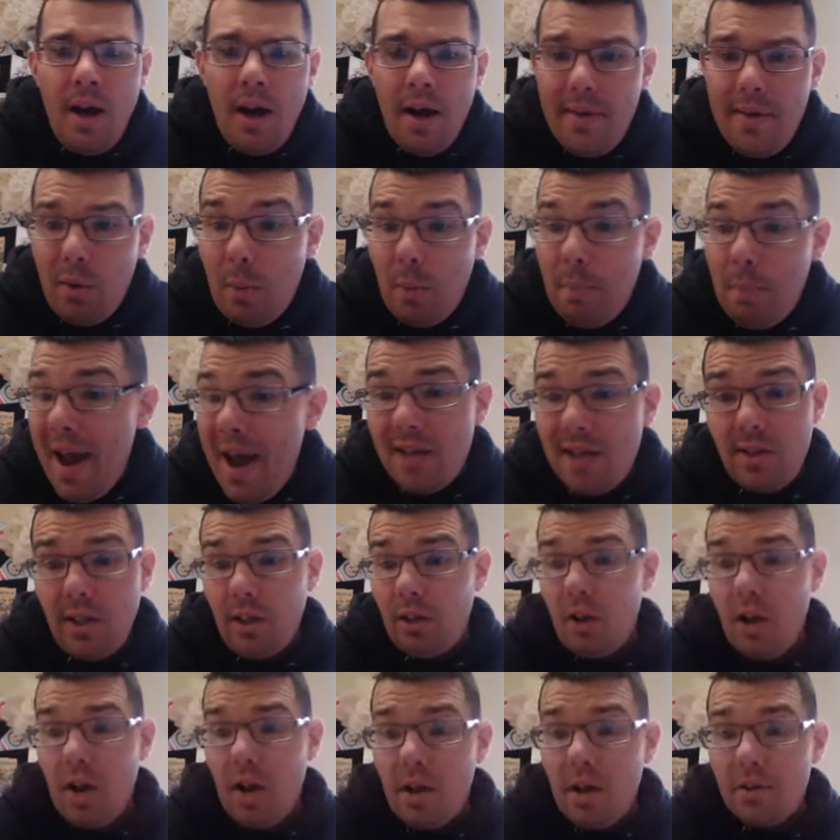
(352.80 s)
that were
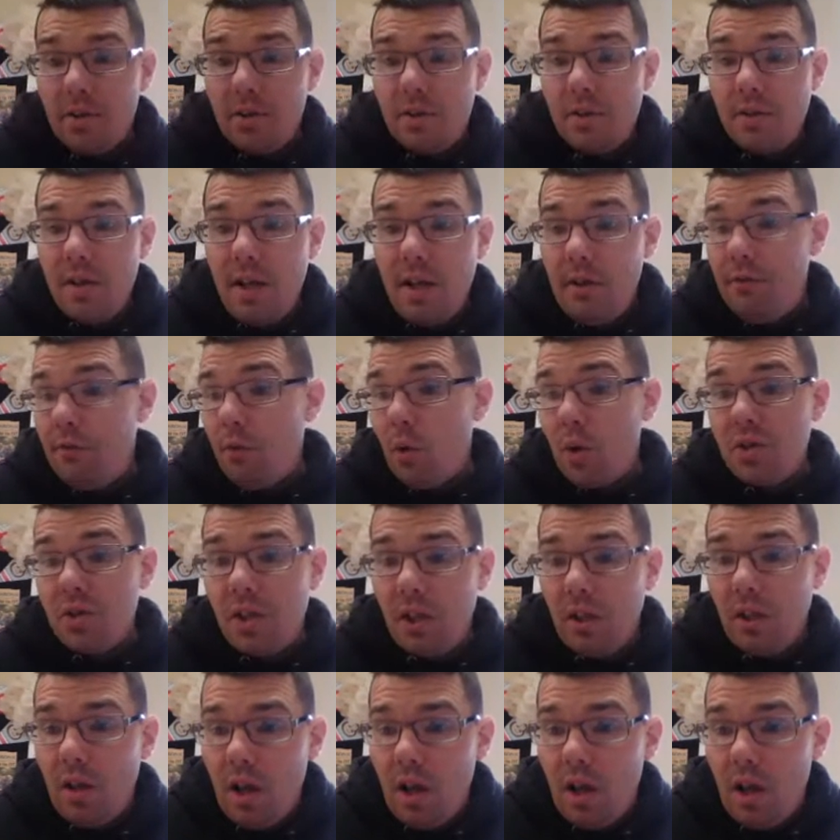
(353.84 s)
passing laws and enforcing